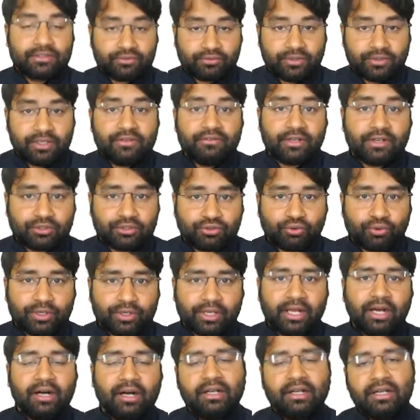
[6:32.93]

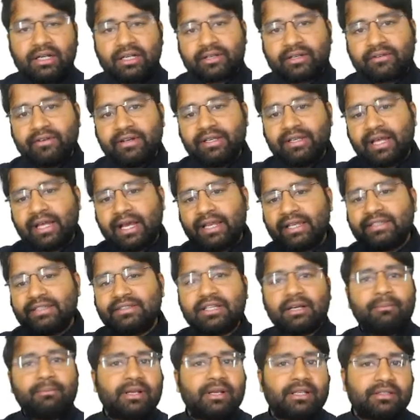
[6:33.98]
Victoria. Queen
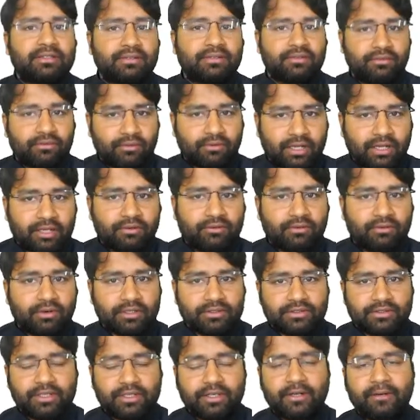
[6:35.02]
Elizabeth I was
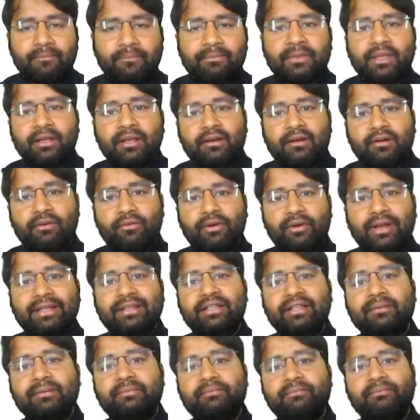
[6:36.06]
here when
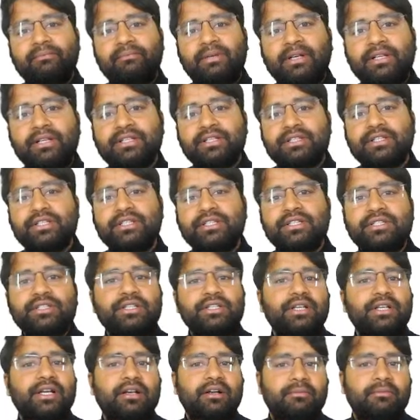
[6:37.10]
the British East
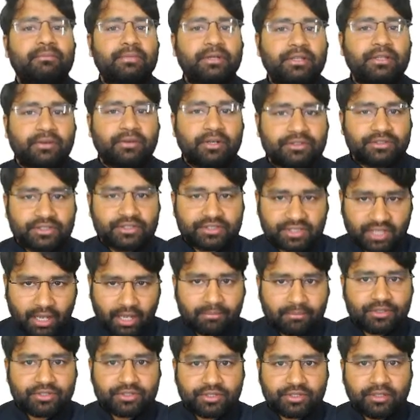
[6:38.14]
India Company was
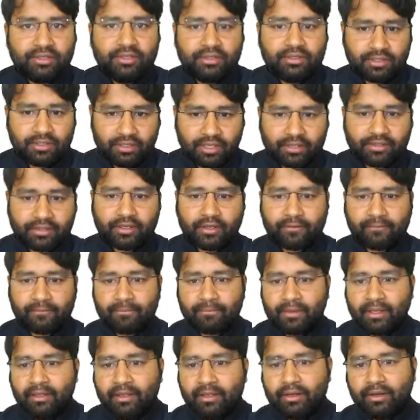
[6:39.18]
established in London.
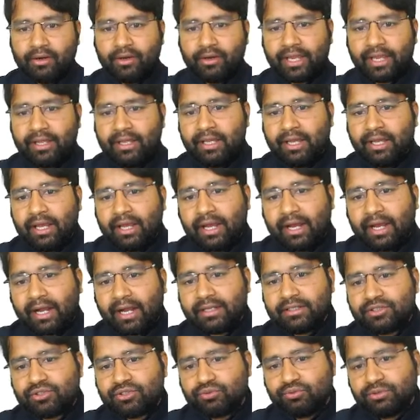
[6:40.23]
Okay, and
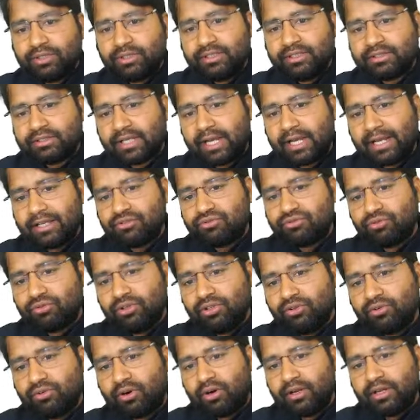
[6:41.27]
students, I told
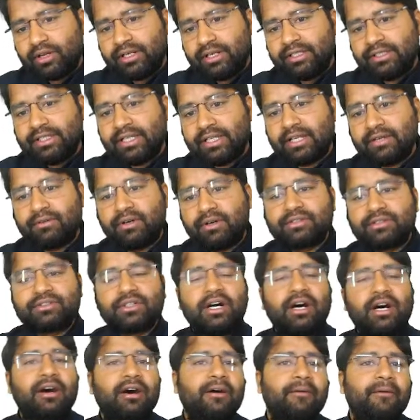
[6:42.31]
you already, there was
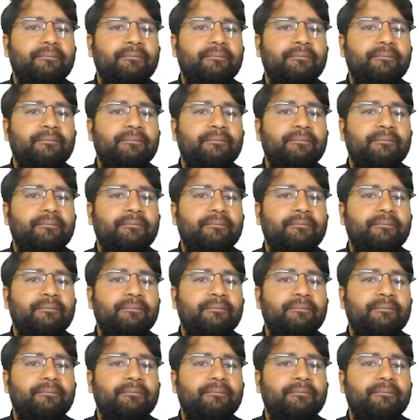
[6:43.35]
a